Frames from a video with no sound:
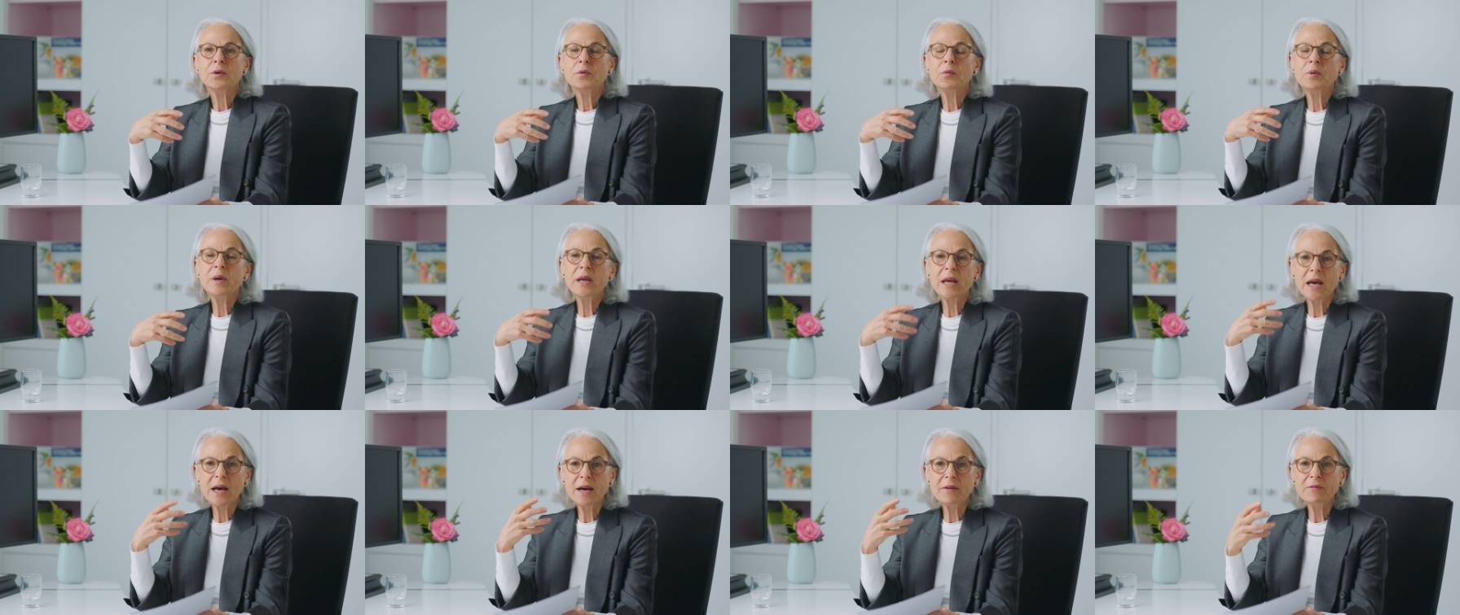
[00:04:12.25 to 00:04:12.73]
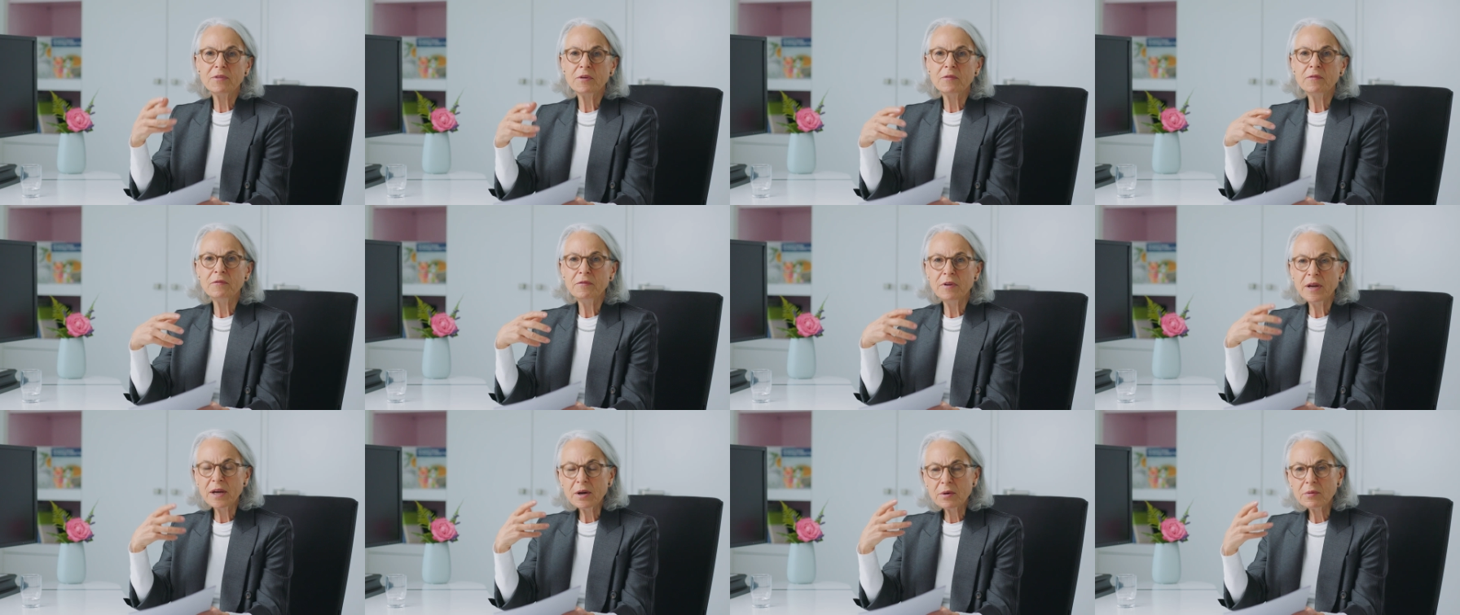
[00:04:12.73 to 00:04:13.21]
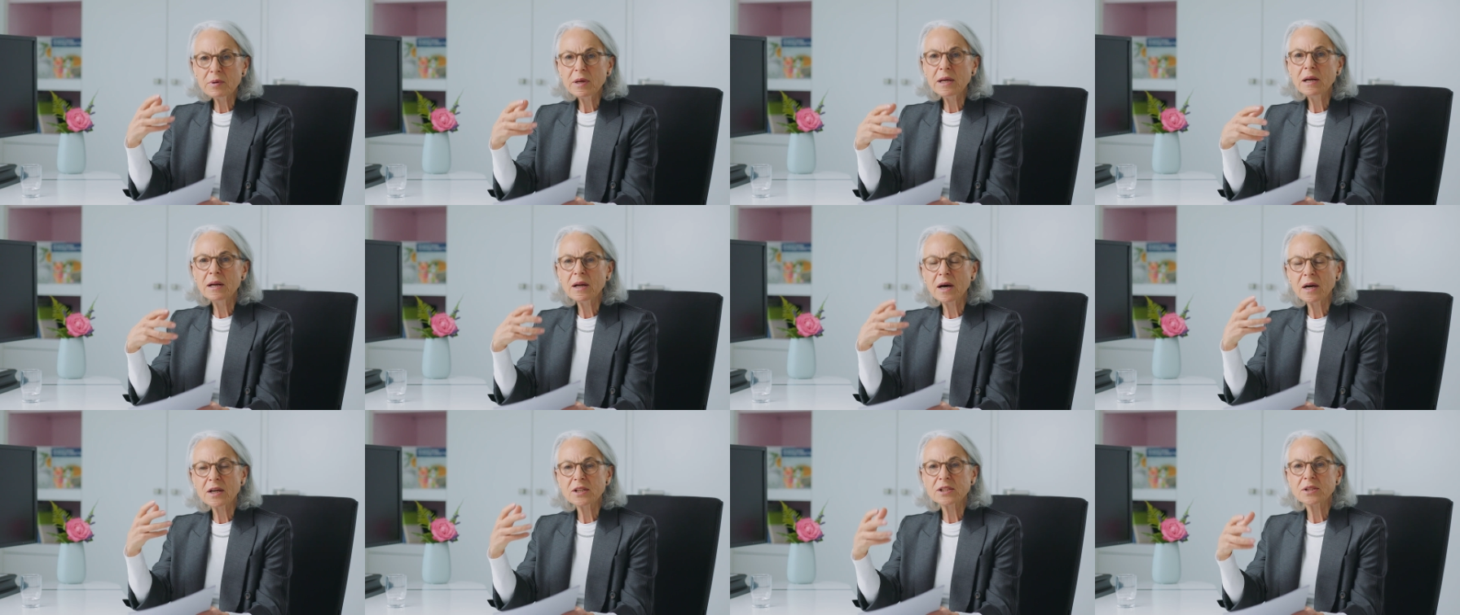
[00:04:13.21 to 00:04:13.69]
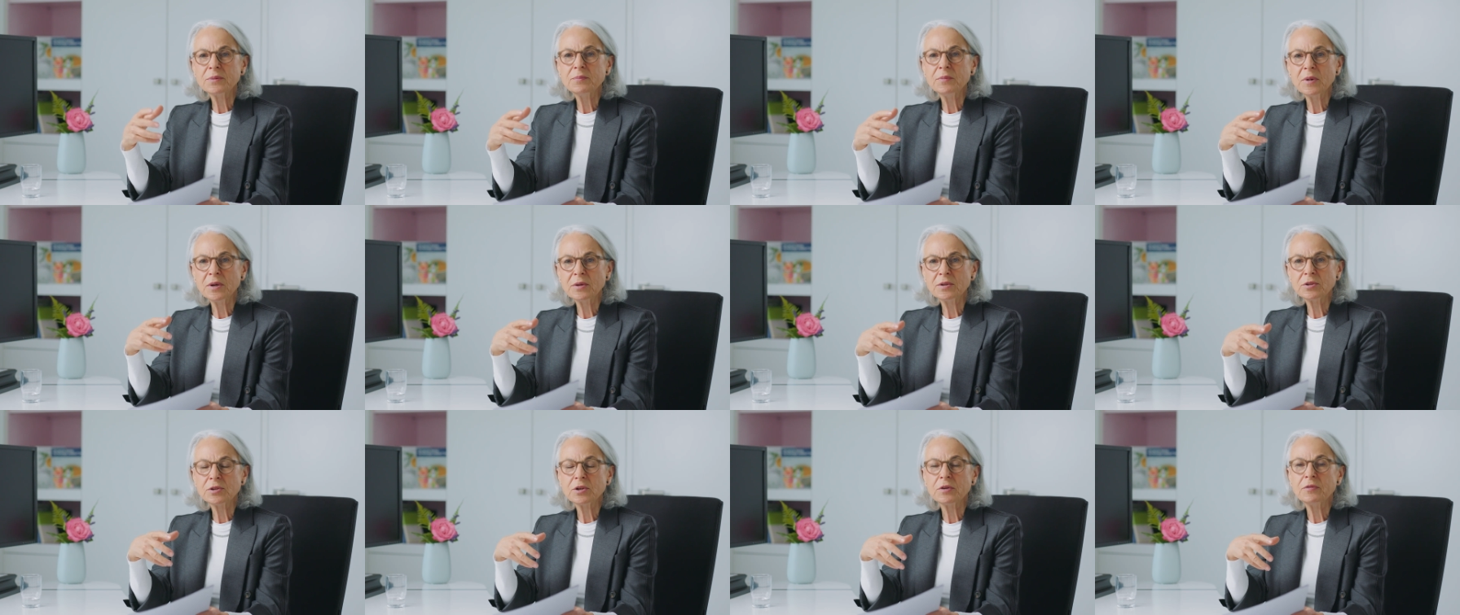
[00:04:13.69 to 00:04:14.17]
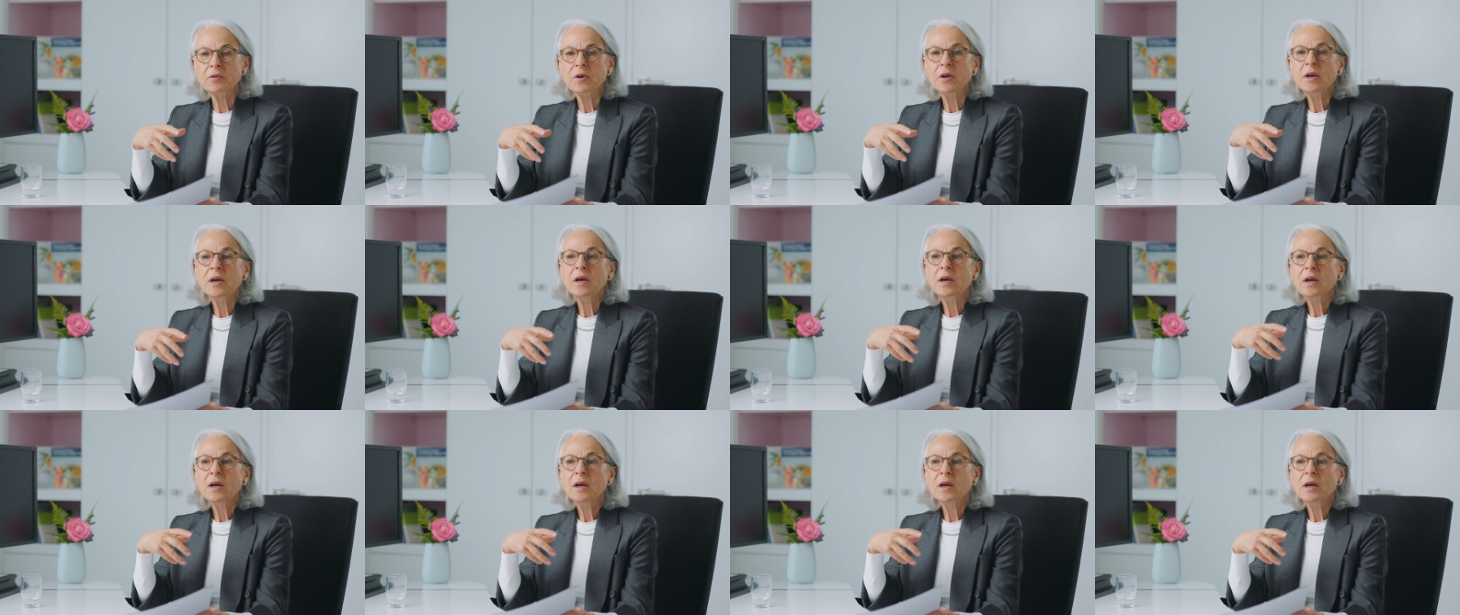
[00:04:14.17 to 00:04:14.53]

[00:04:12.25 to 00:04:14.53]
we have a very large amount of